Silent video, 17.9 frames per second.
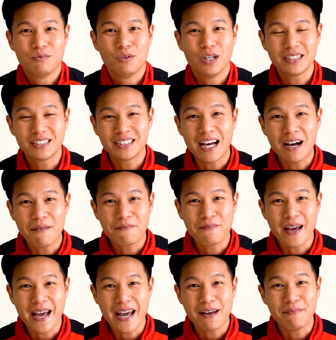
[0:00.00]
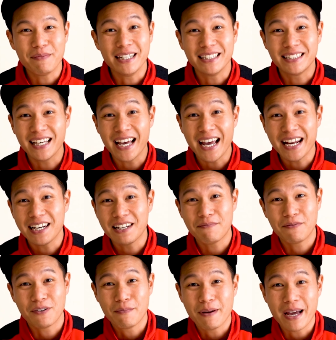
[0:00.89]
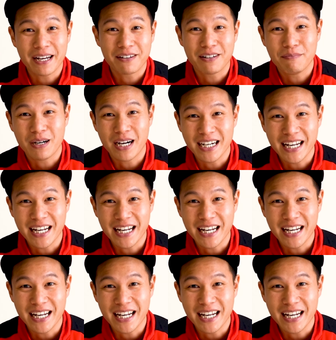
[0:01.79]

What's up fam, it's Andy from Hangry by